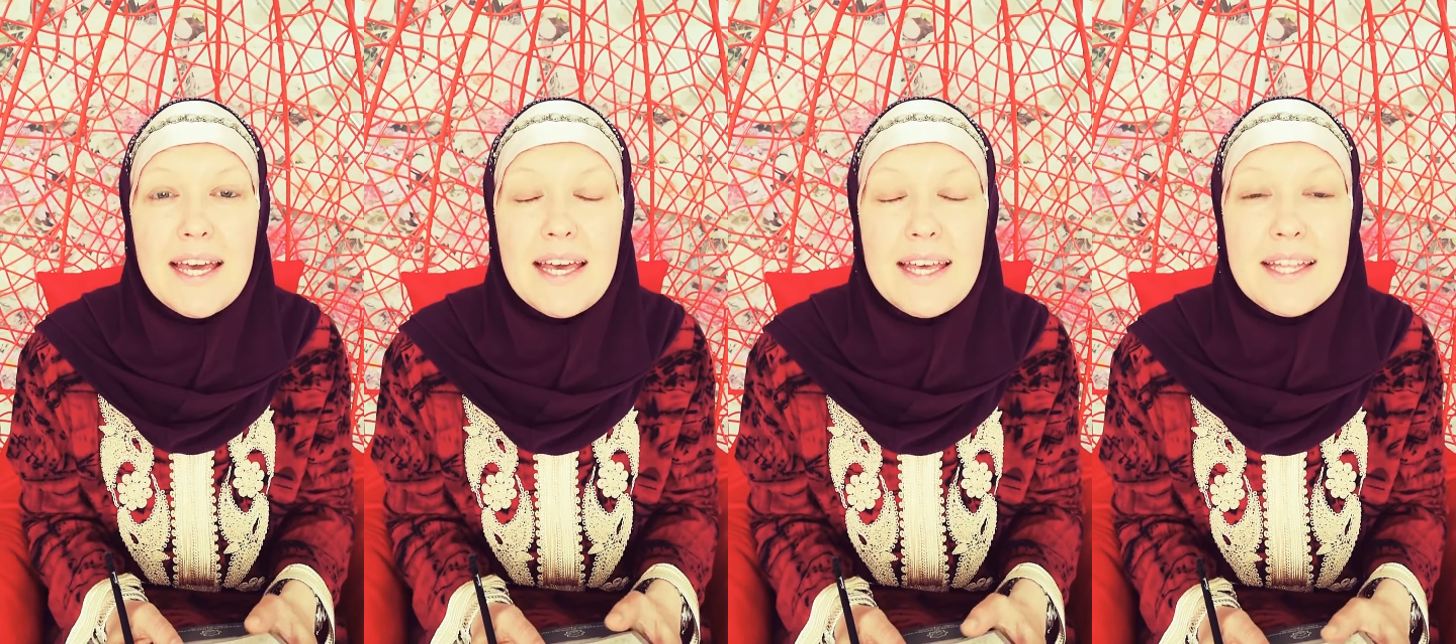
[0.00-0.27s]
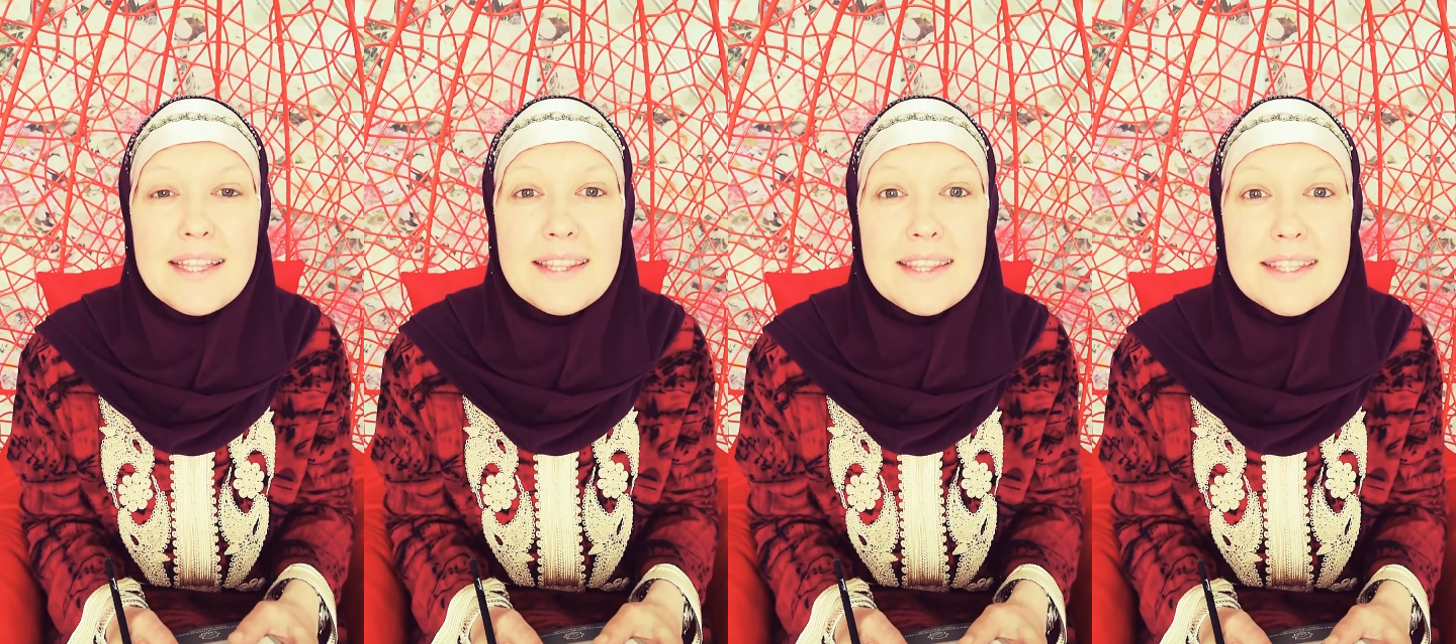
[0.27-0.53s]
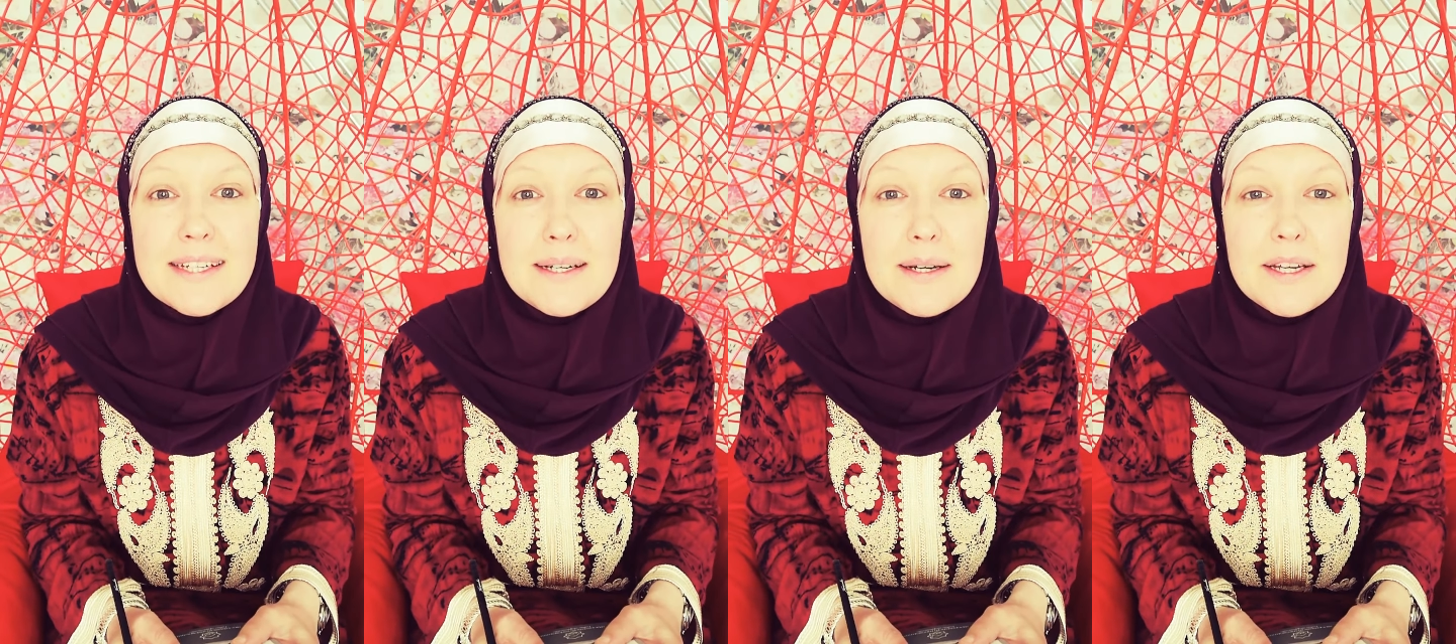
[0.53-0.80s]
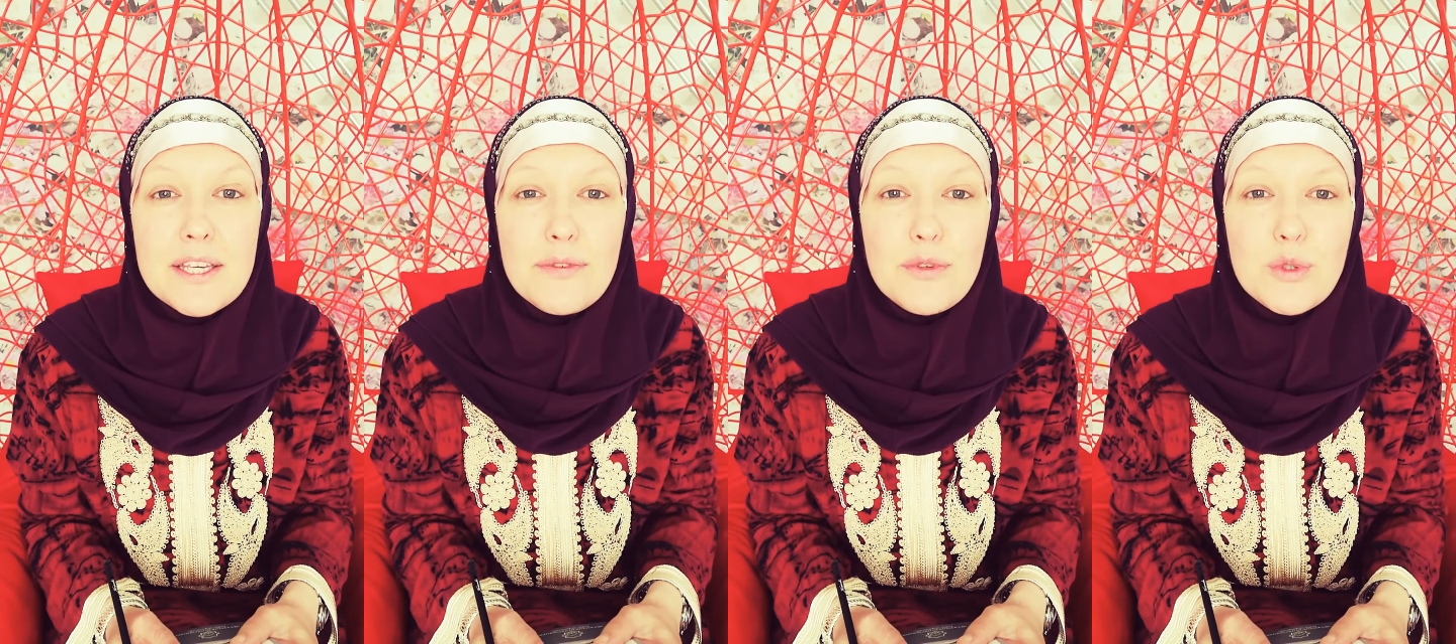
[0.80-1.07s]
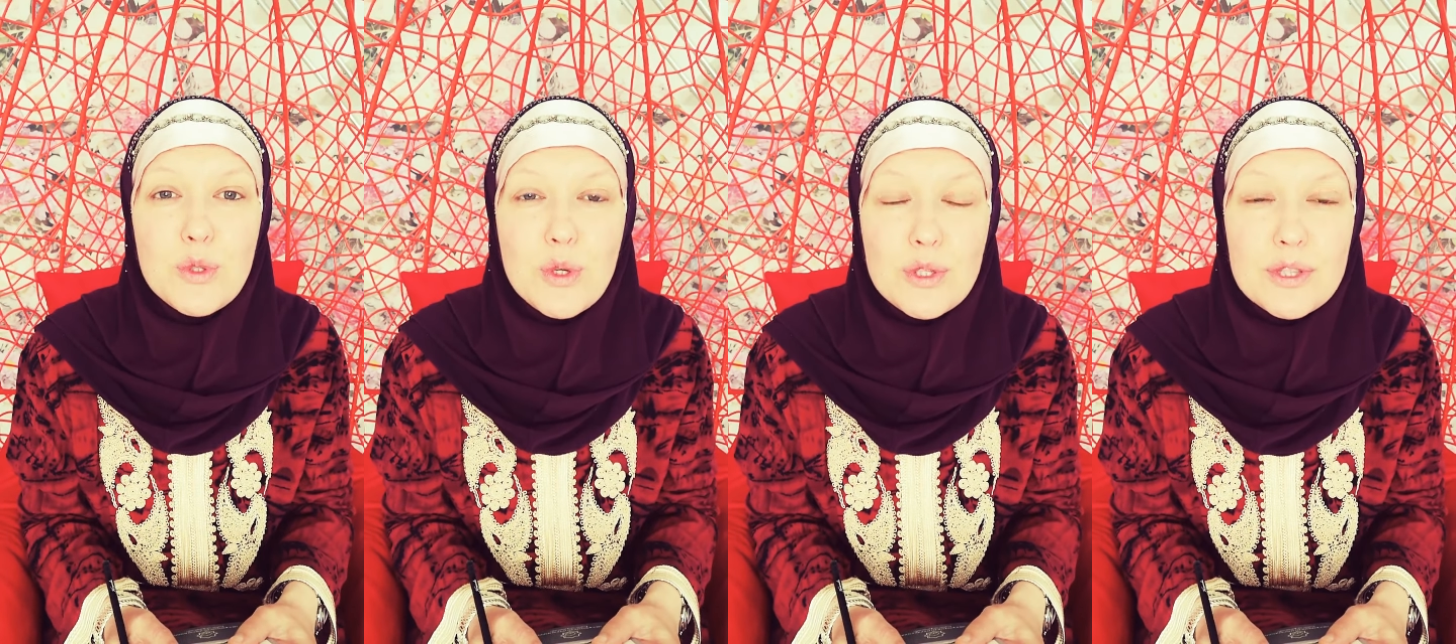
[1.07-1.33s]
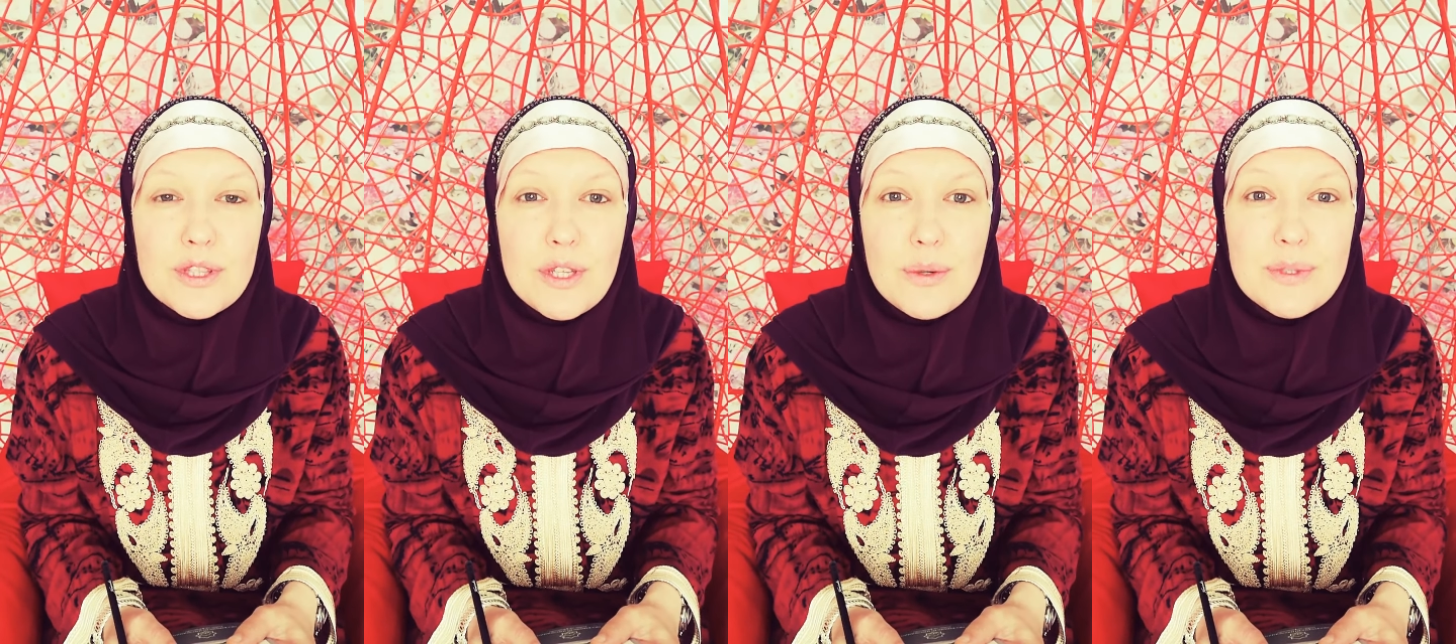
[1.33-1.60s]
And uh, if you
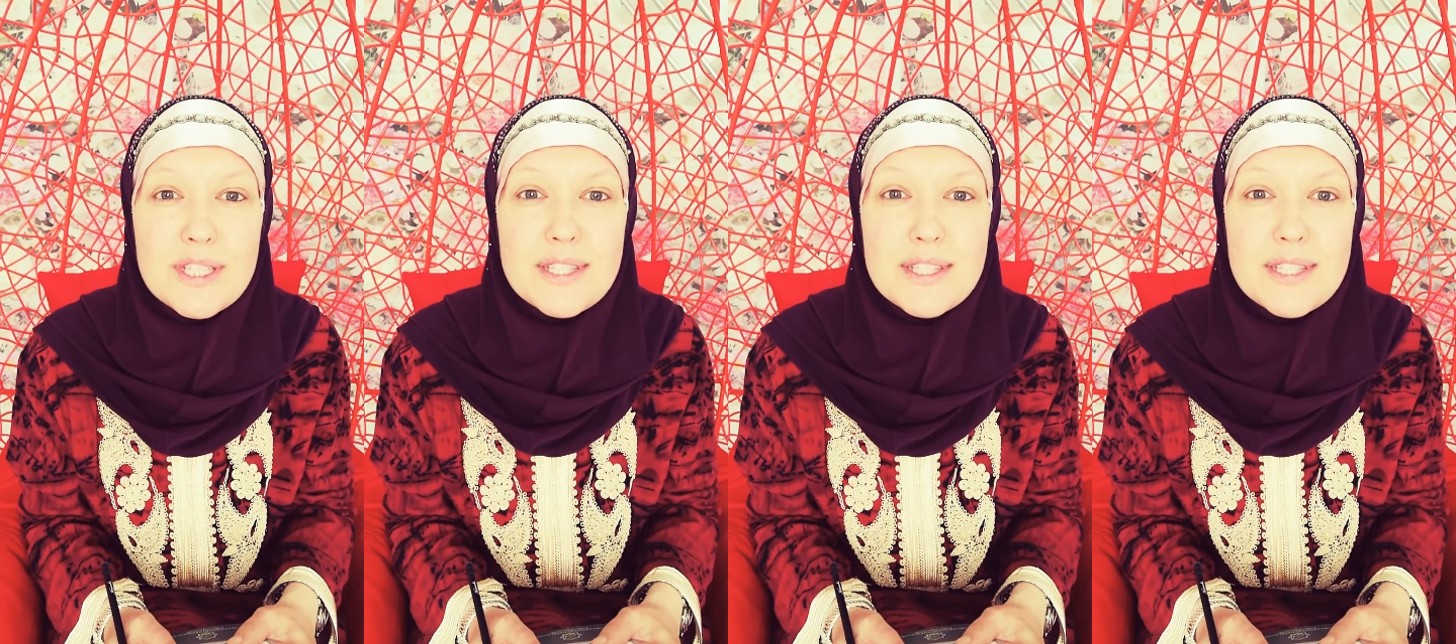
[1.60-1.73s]
don't know